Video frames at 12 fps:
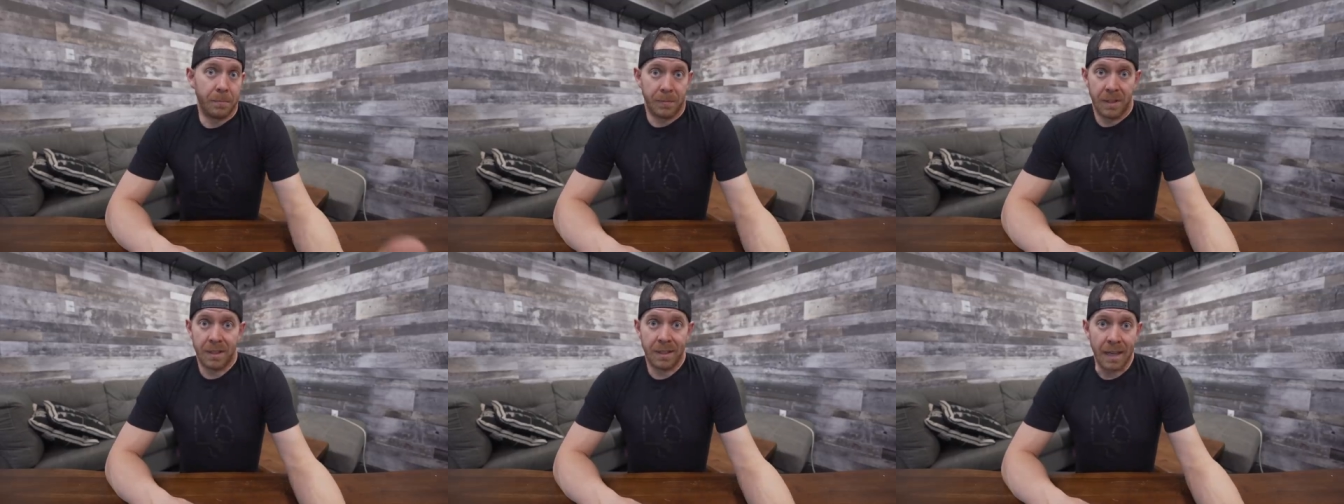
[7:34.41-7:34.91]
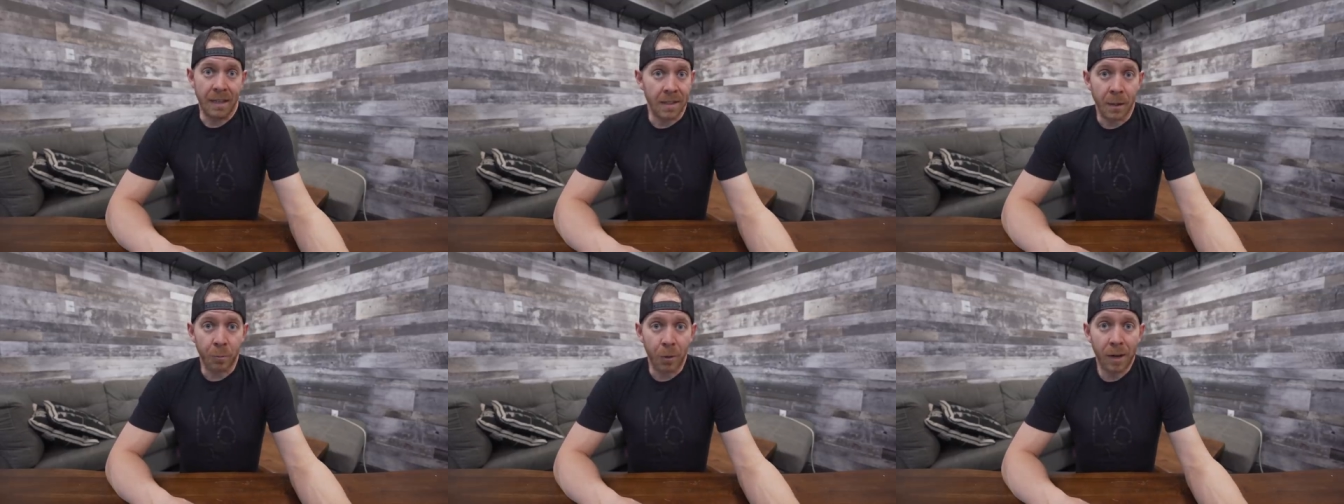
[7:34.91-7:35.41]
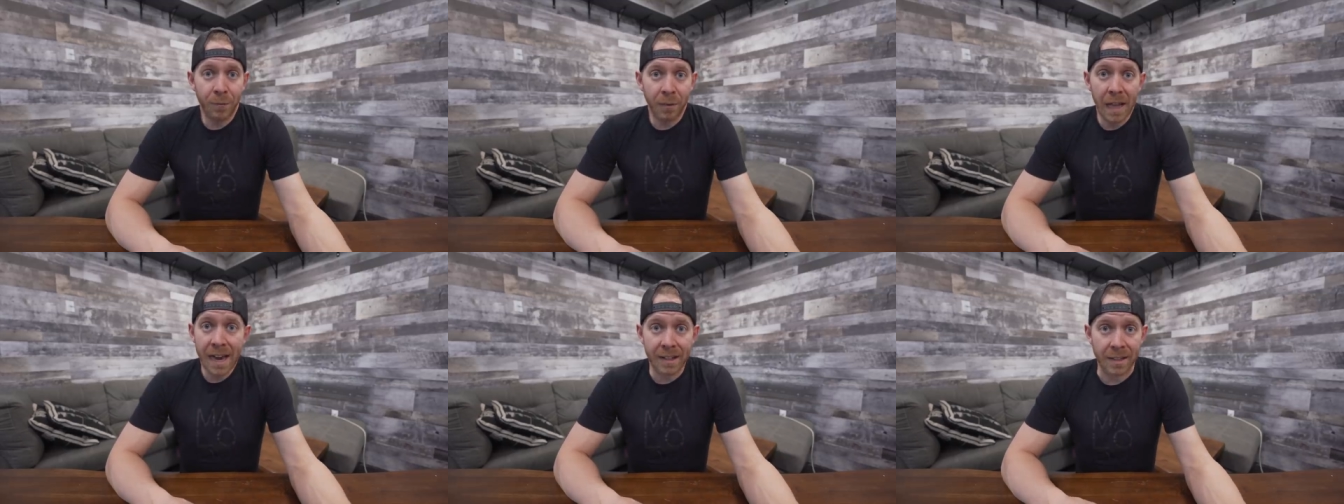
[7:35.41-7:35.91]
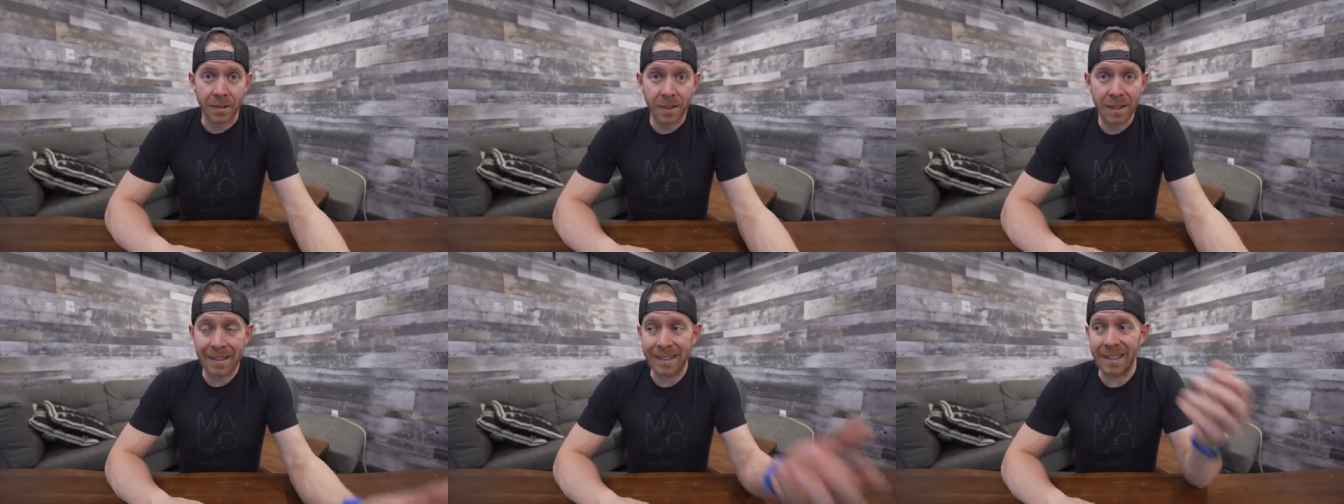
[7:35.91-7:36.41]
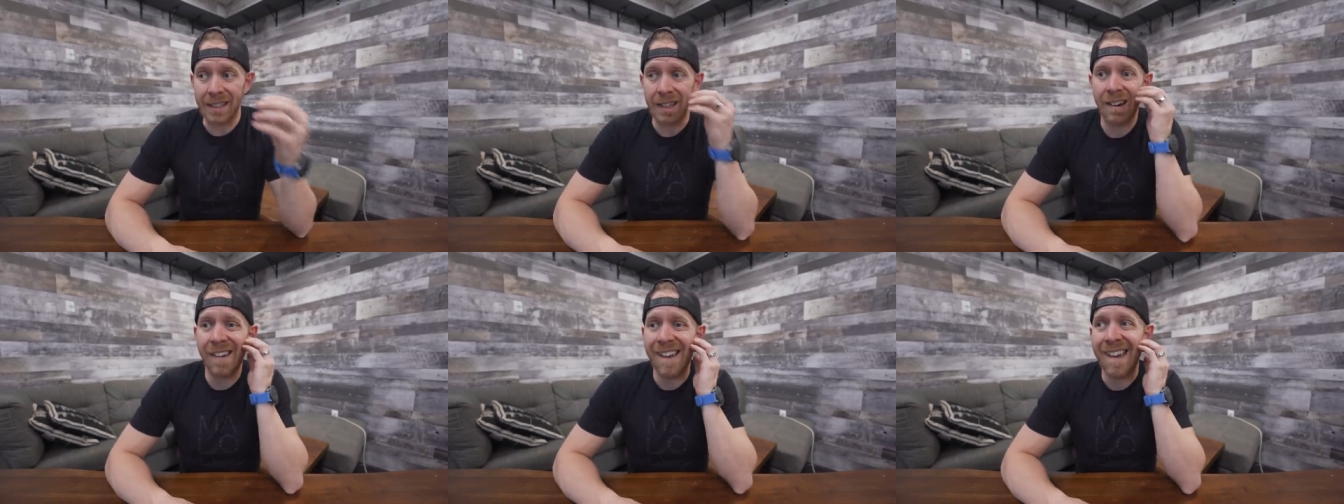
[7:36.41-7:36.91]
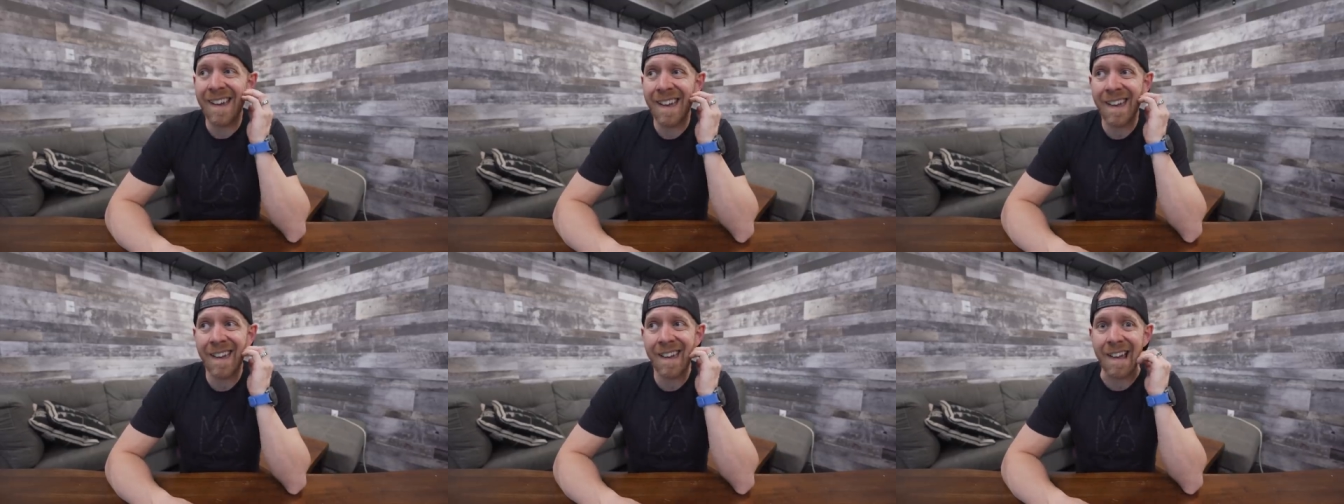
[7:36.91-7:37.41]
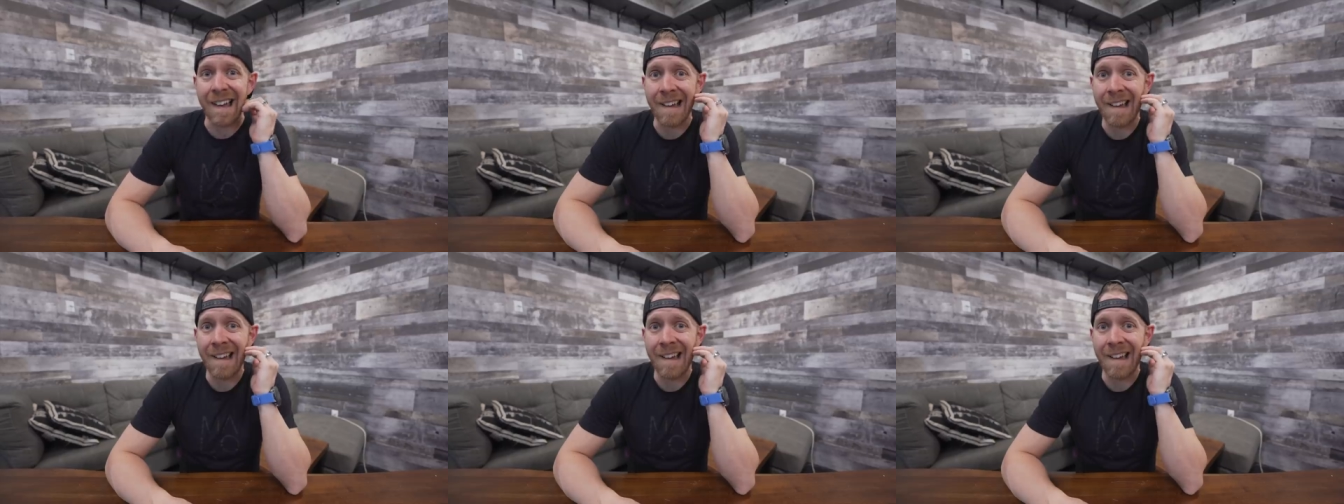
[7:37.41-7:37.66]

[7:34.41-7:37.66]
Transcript: sent up red flags. I was like, huh,